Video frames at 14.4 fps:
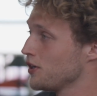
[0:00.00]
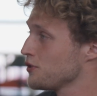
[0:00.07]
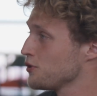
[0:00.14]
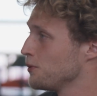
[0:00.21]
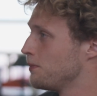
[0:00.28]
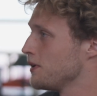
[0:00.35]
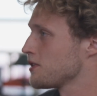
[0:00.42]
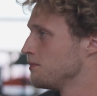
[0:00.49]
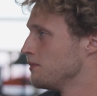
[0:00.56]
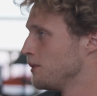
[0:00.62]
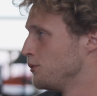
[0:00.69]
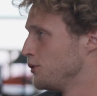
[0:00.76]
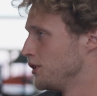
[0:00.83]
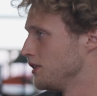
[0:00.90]
What is your best
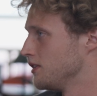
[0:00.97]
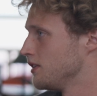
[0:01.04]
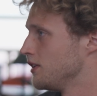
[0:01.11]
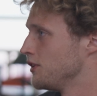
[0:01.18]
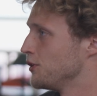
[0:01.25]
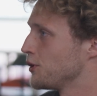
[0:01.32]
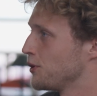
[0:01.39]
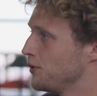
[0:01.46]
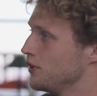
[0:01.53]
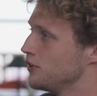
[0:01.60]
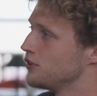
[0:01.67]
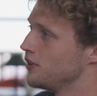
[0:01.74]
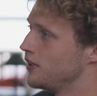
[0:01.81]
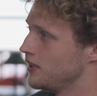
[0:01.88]
memory in your
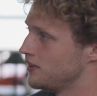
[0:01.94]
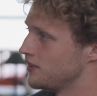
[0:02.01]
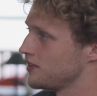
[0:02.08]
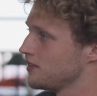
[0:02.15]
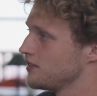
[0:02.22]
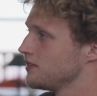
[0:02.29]
career to date?